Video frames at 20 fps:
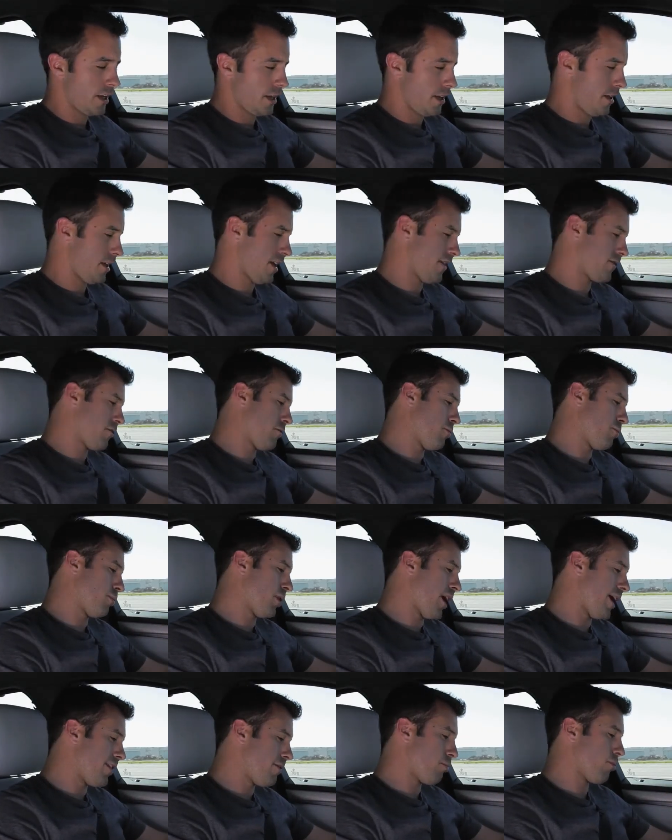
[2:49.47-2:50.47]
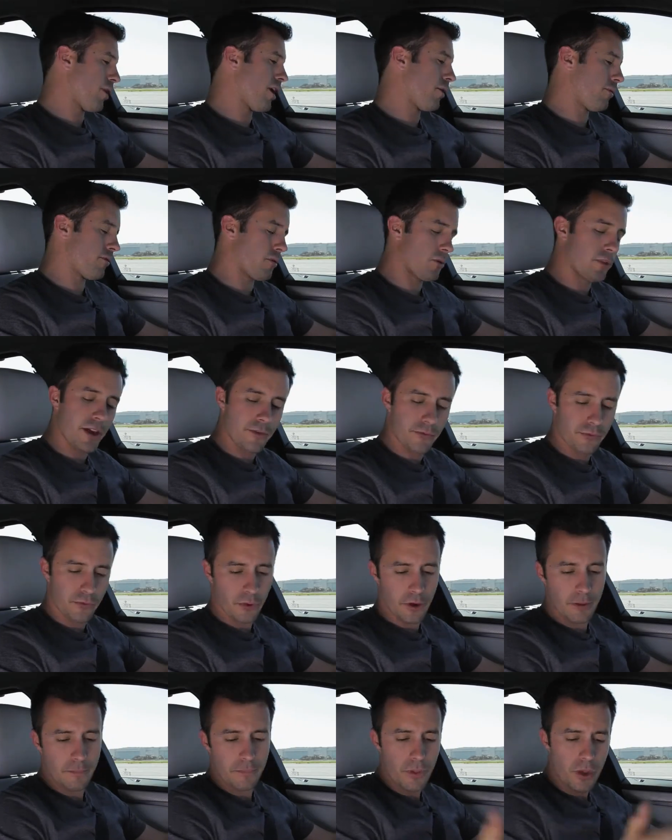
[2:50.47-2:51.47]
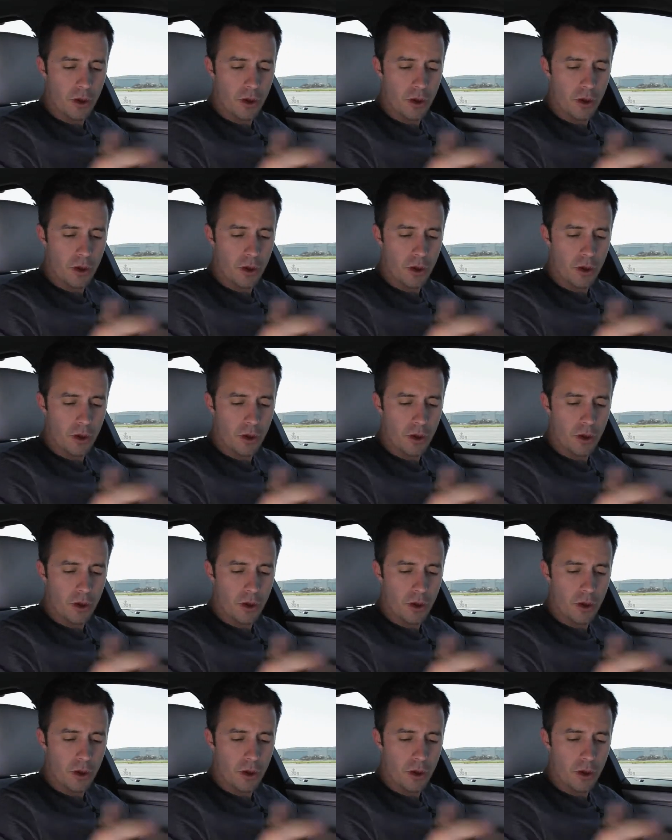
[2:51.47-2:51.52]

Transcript: You have to apply the brake with your left foot,